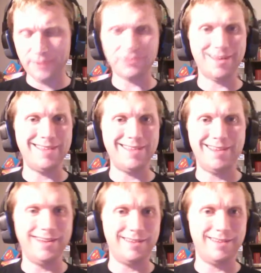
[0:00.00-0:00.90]

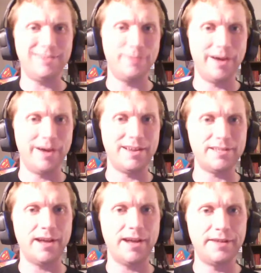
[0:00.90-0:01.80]
To be honest,
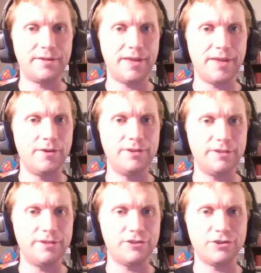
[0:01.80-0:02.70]
other than going to the
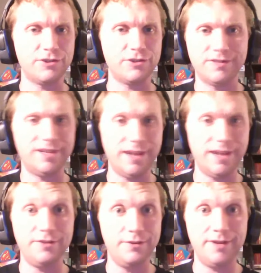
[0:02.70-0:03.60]
church service, I didn't
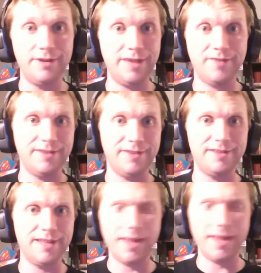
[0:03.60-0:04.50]
do any events
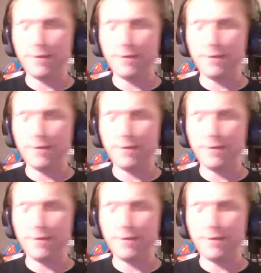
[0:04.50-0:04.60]
today.